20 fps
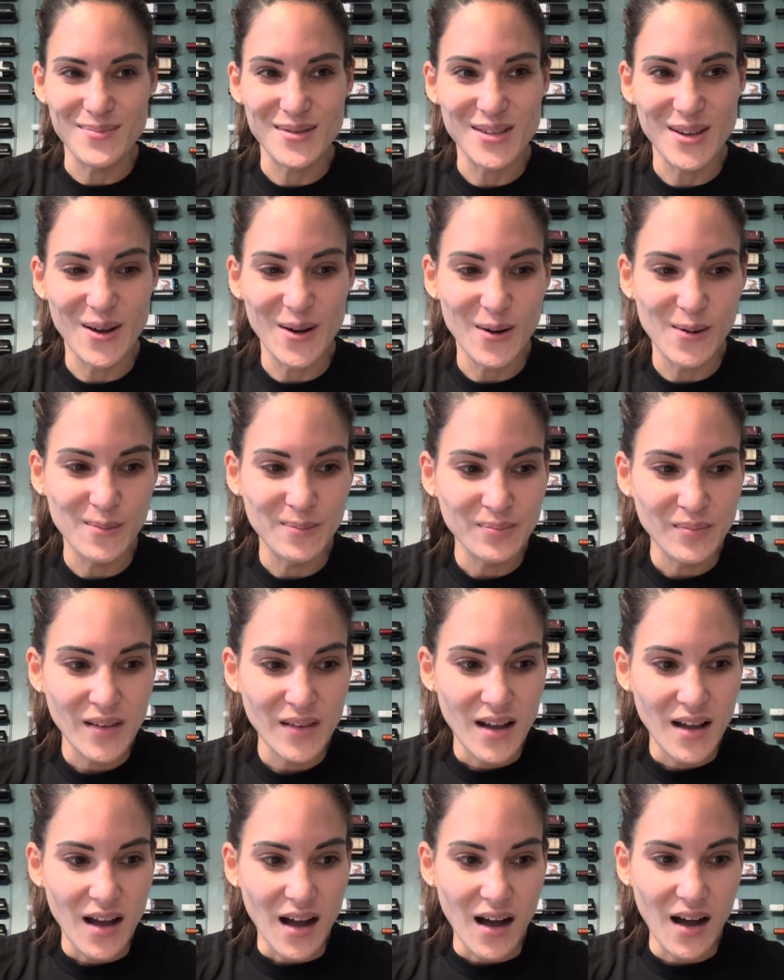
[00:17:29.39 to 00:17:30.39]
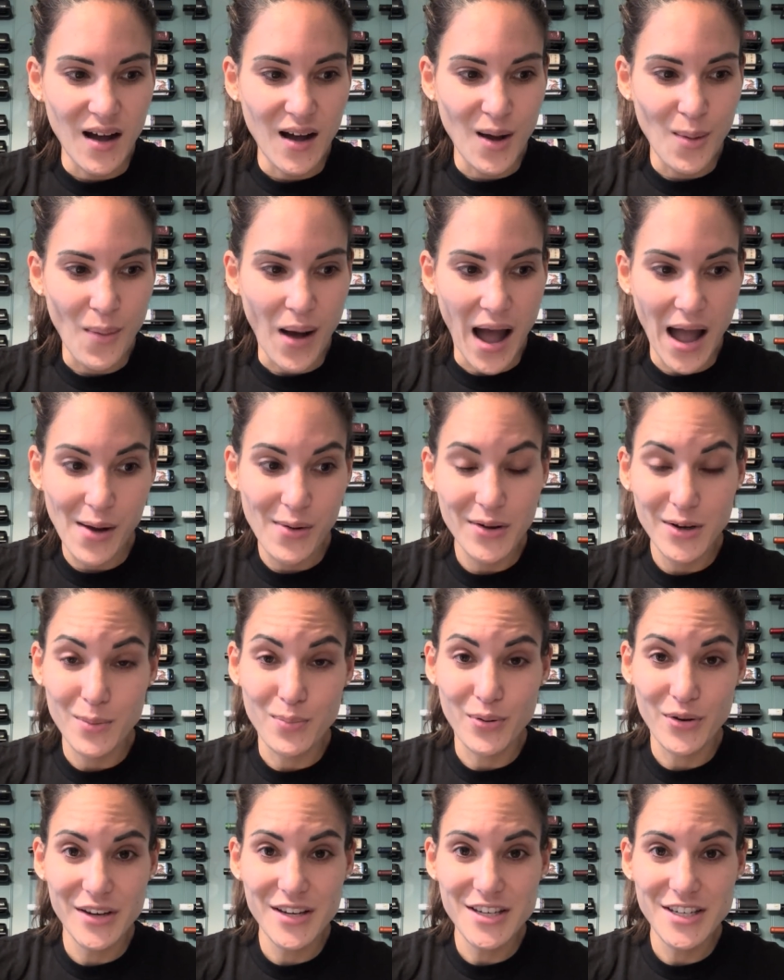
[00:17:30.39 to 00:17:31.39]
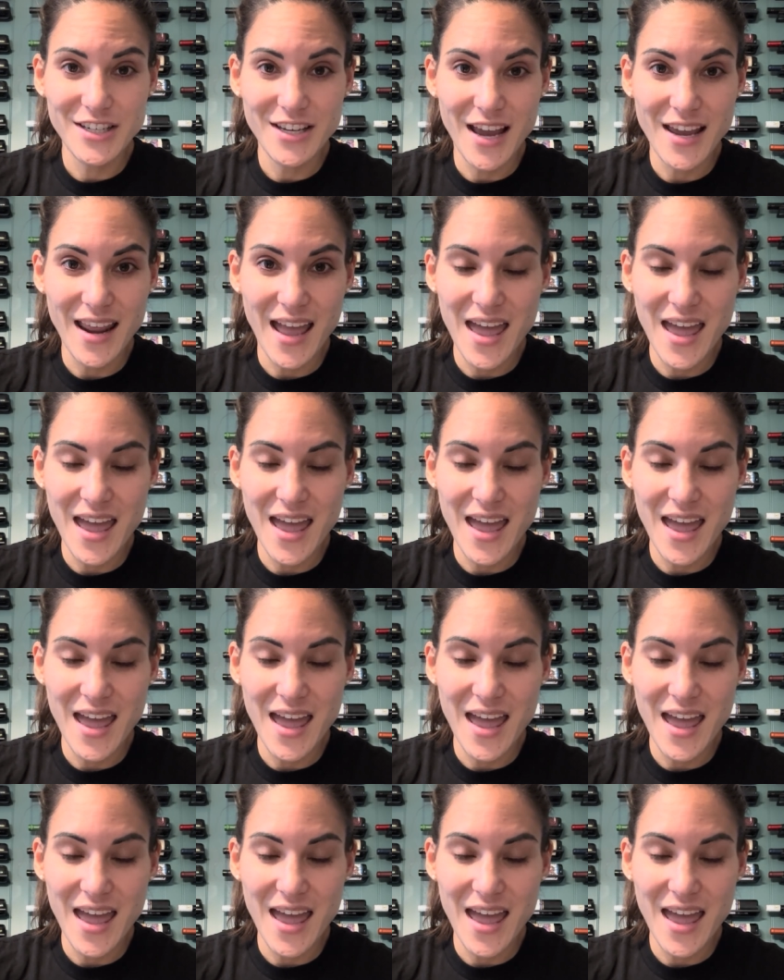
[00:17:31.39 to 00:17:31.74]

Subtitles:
So I would appreciate